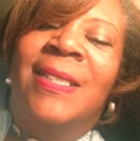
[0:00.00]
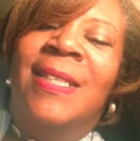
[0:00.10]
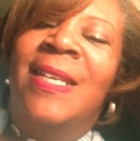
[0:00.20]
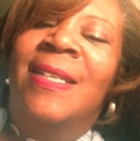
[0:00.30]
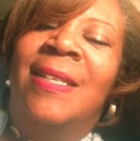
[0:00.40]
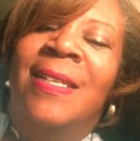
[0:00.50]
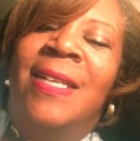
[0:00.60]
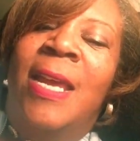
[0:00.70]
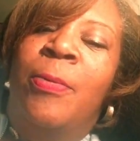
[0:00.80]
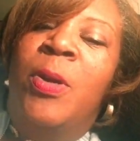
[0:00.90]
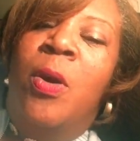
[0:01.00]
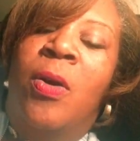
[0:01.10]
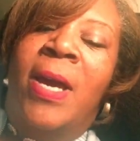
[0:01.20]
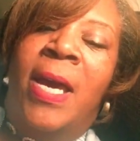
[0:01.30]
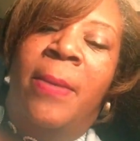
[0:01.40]
at the end of the day, we
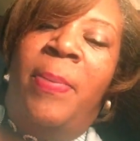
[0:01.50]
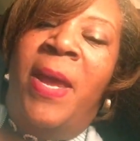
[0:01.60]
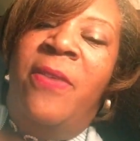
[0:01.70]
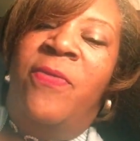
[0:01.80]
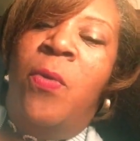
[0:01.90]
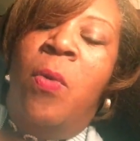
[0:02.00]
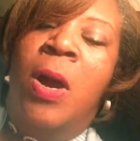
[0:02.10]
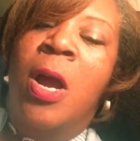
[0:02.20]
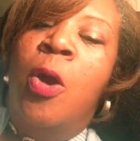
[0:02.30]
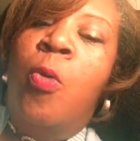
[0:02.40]
all got to pay for